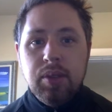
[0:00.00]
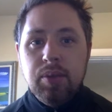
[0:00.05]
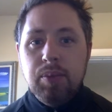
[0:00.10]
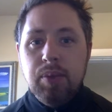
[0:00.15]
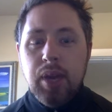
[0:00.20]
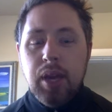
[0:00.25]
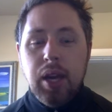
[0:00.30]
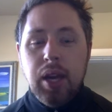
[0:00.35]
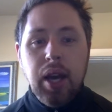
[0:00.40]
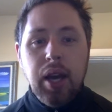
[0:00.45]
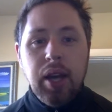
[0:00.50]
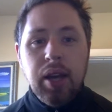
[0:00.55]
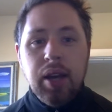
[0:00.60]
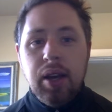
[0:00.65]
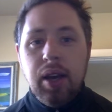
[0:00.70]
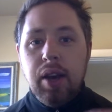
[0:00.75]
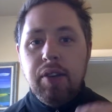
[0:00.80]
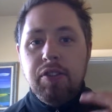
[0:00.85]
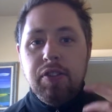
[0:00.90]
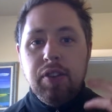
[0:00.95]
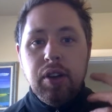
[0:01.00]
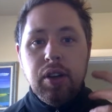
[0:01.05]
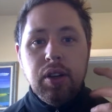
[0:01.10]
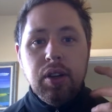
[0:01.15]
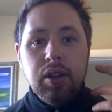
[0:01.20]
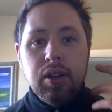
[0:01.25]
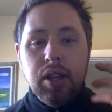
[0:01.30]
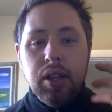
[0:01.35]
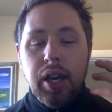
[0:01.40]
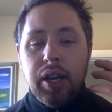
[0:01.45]
man, I
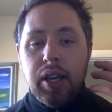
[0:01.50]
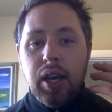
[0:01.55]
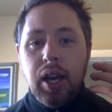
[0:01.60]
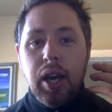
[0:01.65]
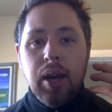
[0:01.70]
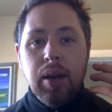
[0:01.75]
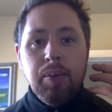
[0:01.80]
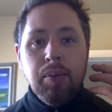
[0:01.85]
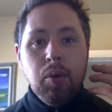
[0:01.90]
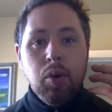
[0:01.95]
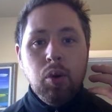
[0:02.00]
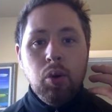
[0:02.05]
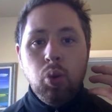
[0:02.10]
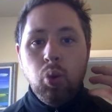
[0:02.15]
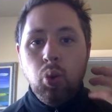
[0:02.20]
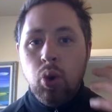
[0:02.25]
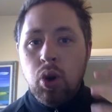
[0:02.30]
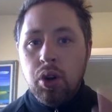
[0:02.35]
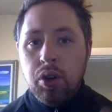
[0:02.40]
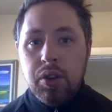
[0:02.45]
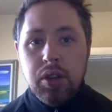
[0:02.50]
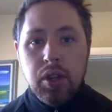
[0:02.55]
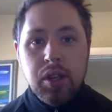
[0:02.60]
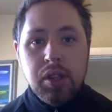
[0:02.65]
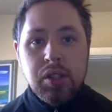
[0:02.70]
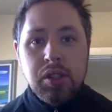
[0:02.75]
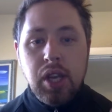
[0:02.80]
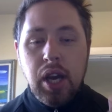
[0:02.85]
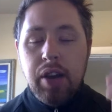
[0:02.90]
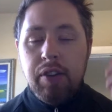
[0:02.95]
feel like I'm
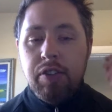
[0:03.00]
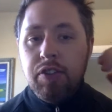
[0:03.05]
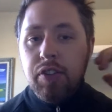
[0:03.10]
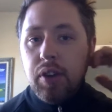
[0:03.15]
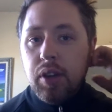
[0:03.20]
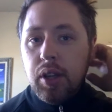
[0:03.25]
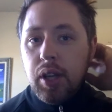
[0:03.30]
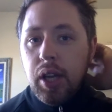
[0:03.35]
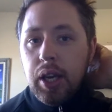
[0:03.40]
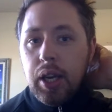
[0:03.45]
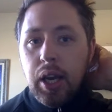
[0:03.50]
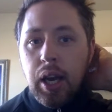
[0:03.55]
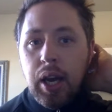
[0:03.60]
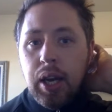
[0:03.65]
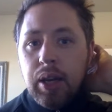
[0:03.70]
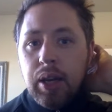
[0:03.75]
worthless. I feel like